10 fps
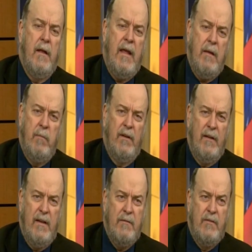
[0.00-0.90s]
he
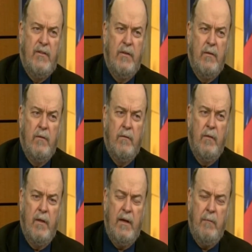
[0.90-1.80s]
believes
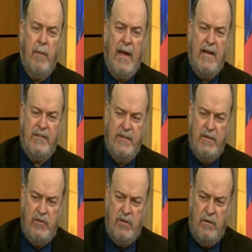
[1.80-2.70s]
the
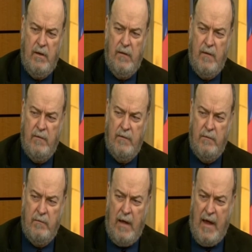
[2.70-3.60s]
passage in the
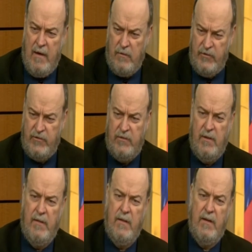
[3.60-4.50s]
House
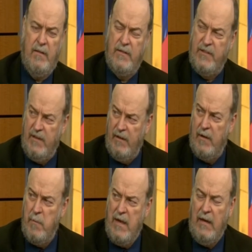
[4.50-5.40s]
and then in the Senate
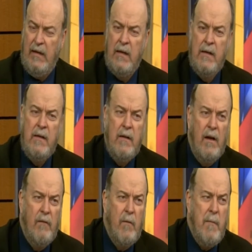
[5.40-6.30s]
committee
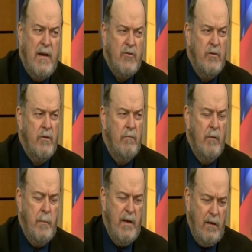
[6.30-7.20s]
of a measure to
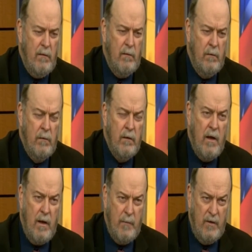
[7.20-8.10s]
repeal
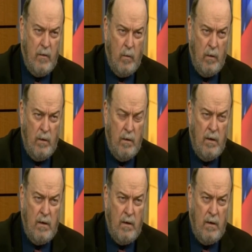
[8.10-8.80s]
Common Core